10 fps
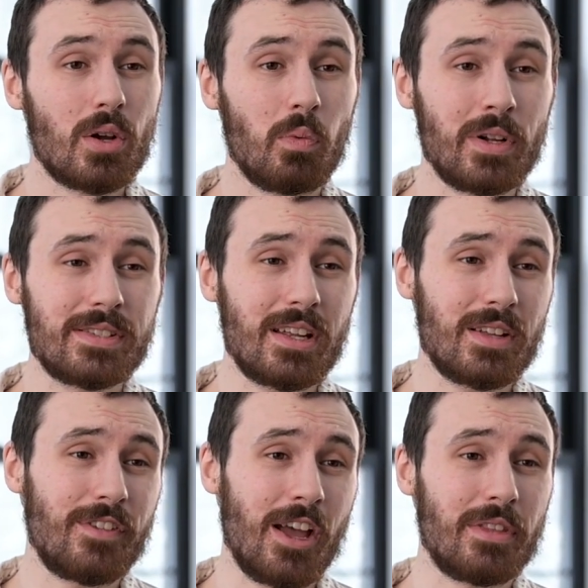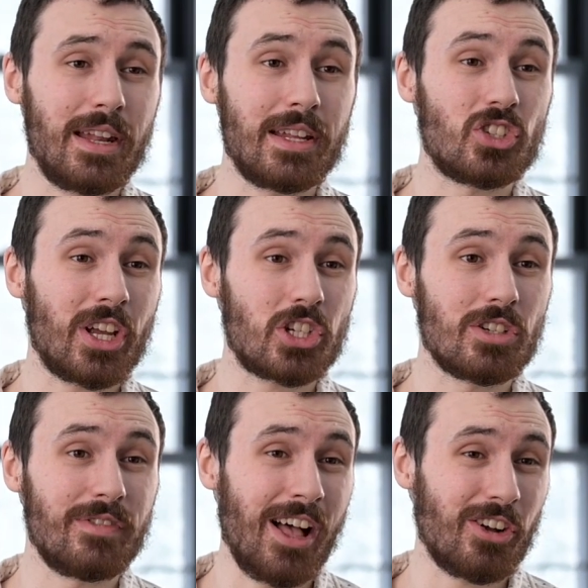One study found that
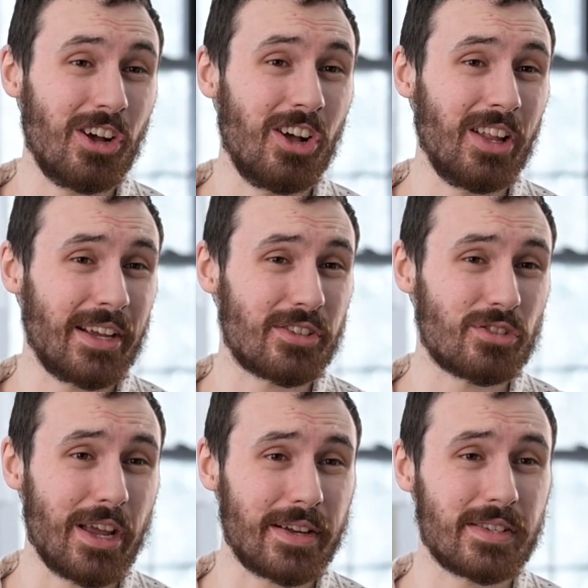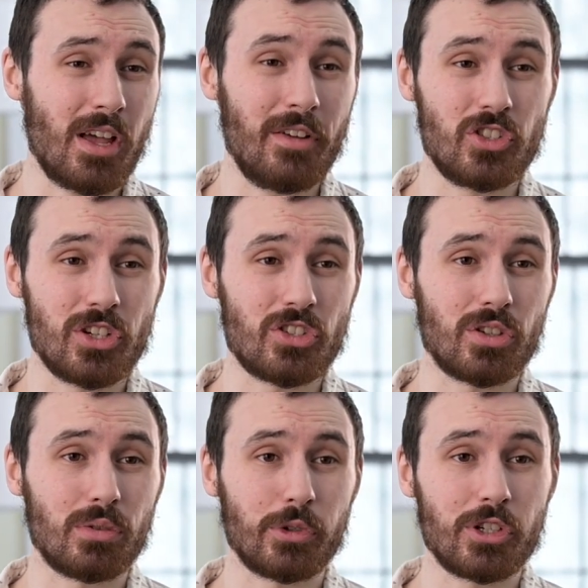injection of alcohol extracts of
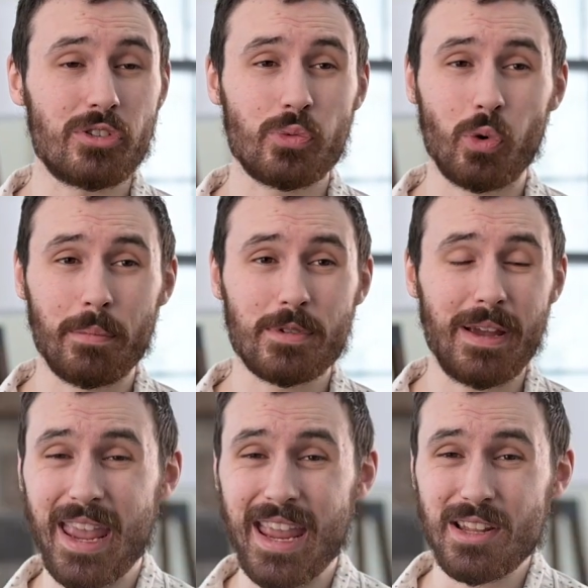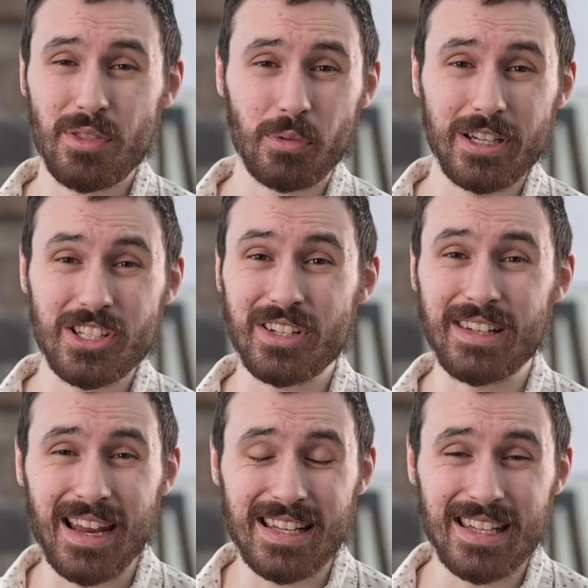ginger reduced worms 83 to
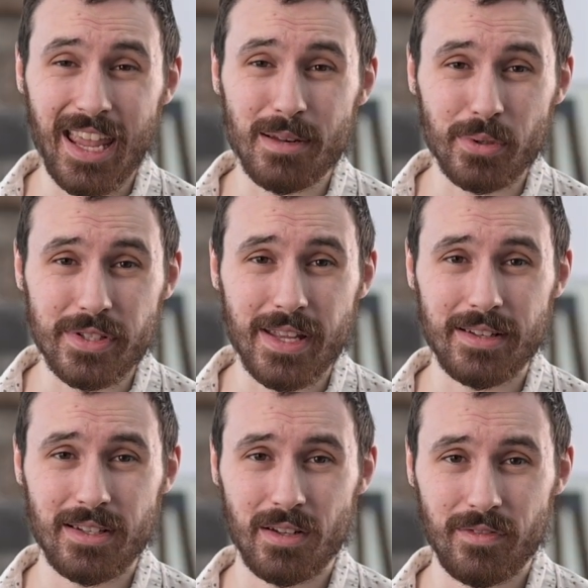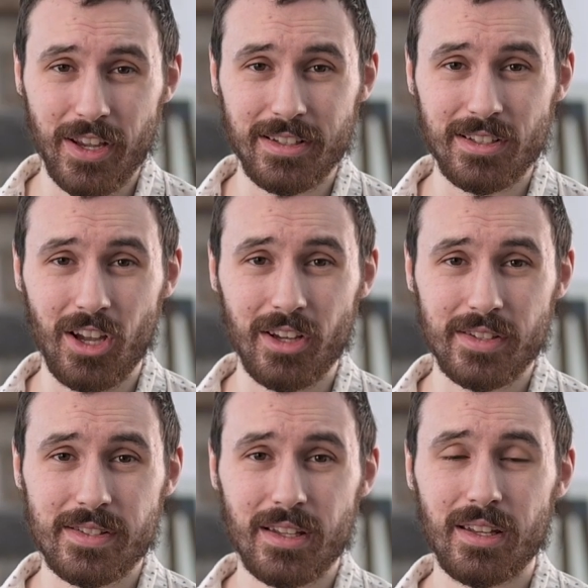98% in infected dogs.